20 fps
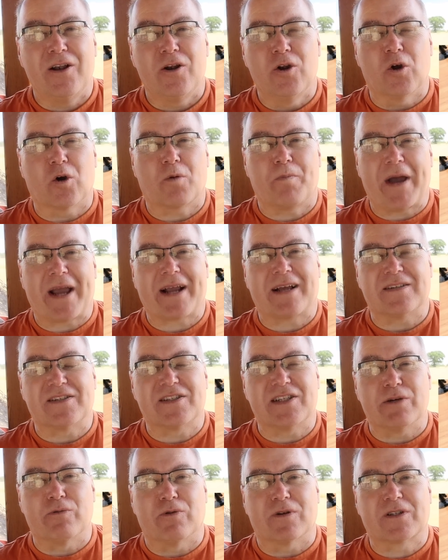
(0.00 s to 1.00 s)
look back and
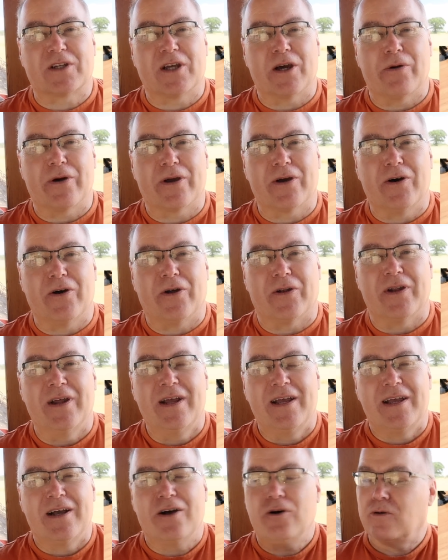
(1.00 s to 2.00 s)
see what's going on.
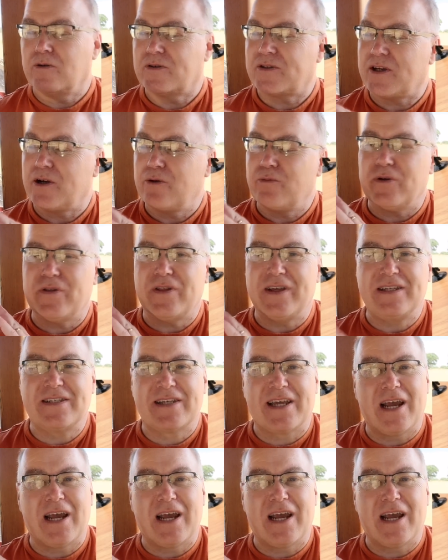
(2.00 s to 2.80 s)
Also with these